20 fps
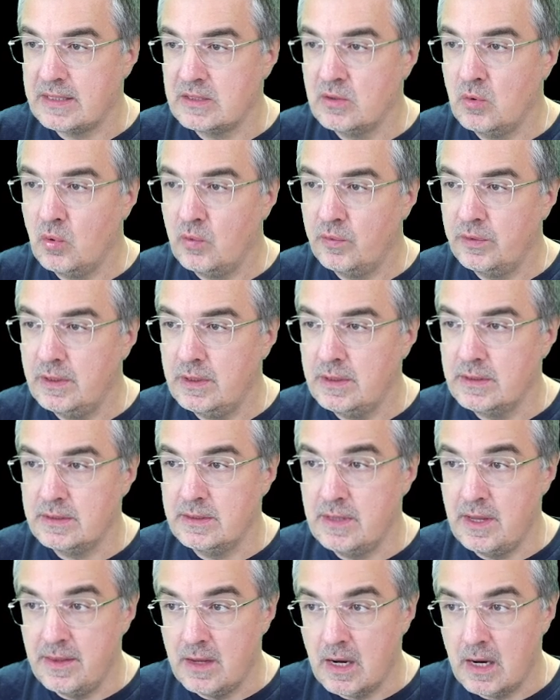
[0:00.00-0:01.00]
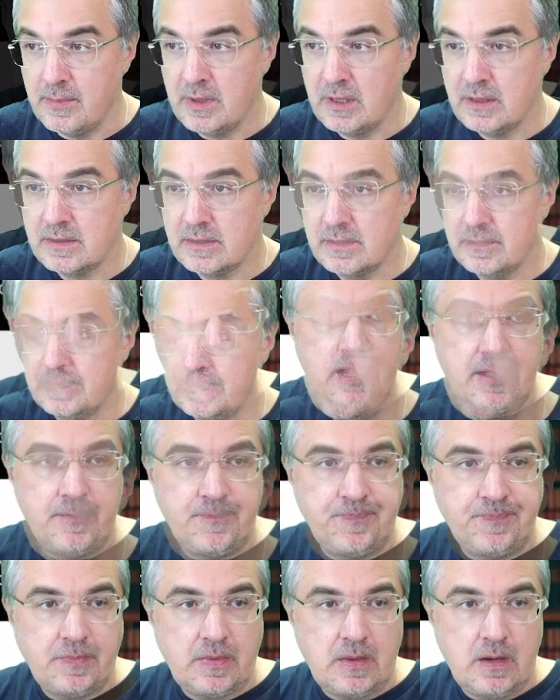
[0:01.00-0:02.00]
of this dynamics.
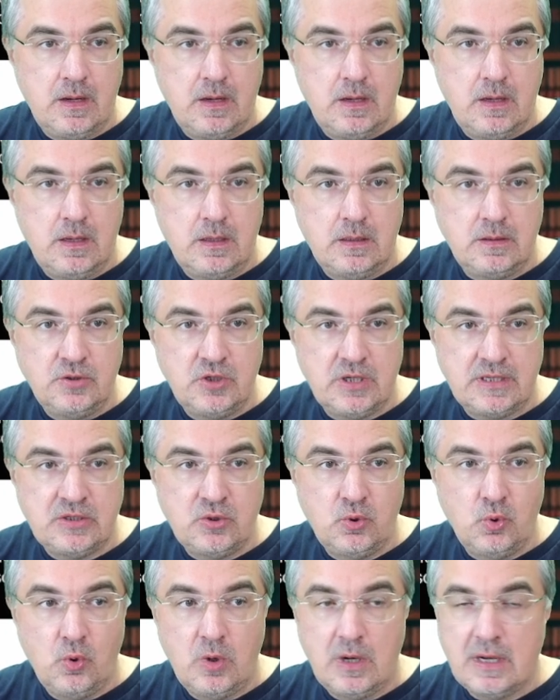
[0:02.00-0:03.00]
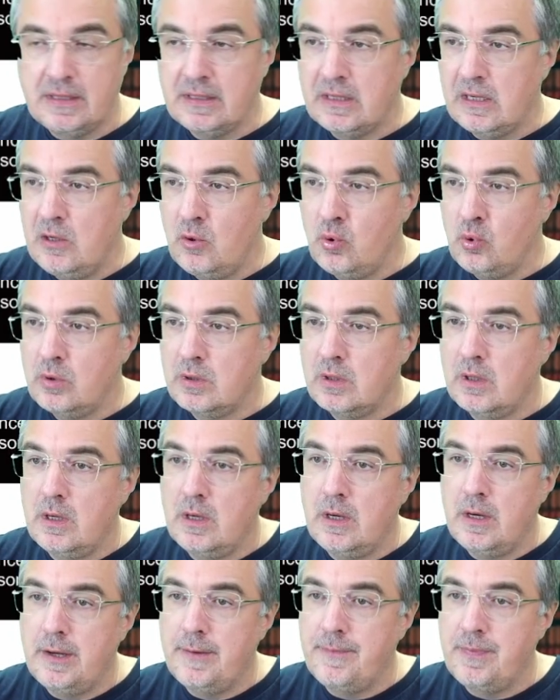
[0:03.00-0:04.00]
Just to conclude,
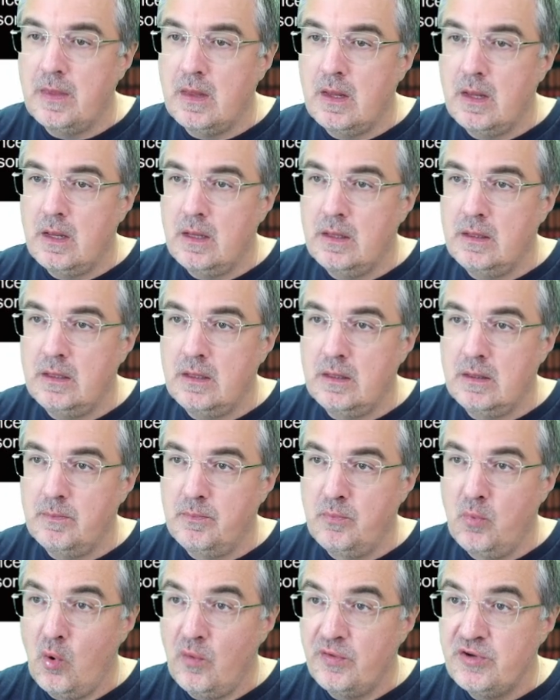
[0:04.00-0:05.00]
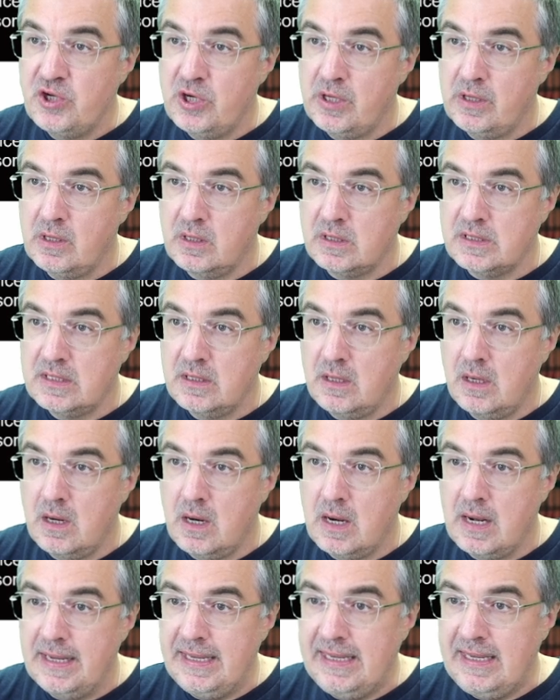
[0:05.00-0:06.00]
both channels
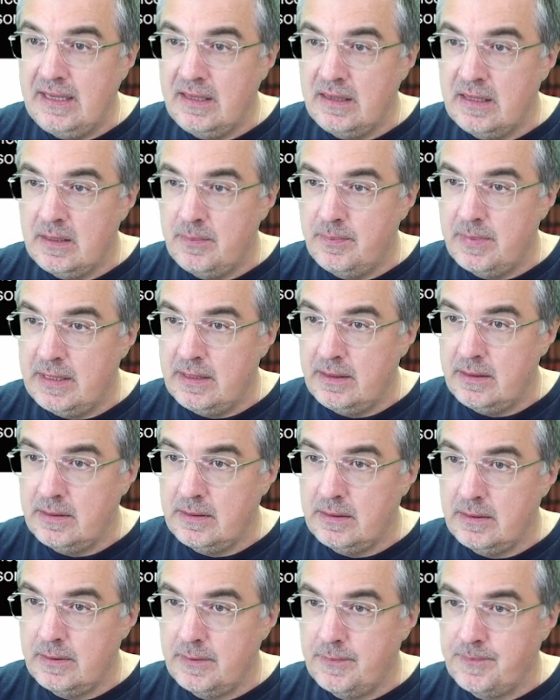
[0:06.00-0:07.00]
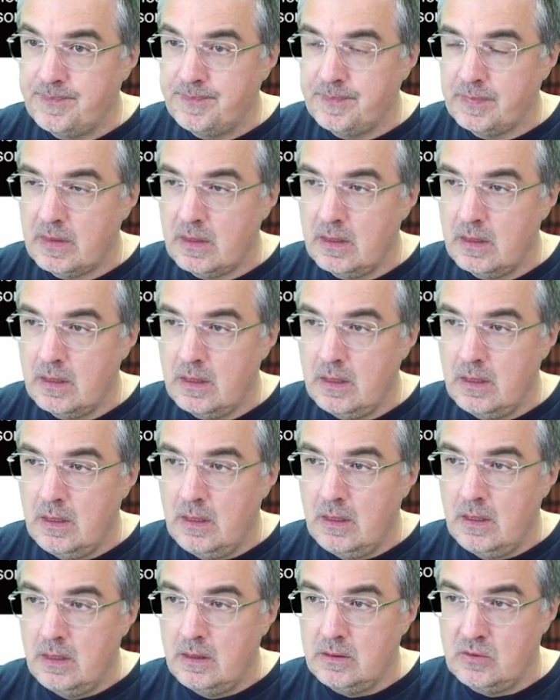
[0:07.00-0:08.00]
are independent.
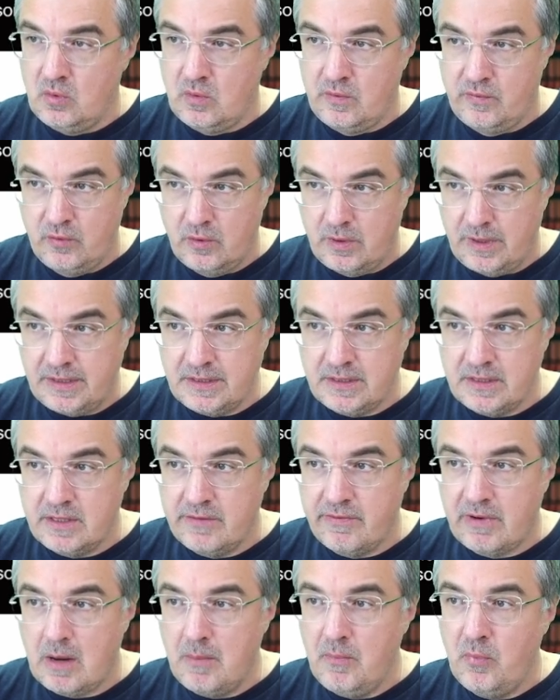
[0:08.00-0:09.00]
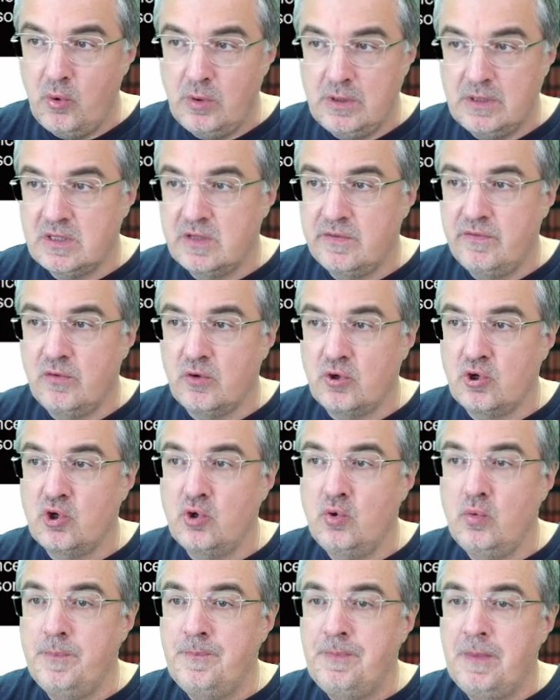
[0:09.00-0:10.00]
So for resistive components, for sure,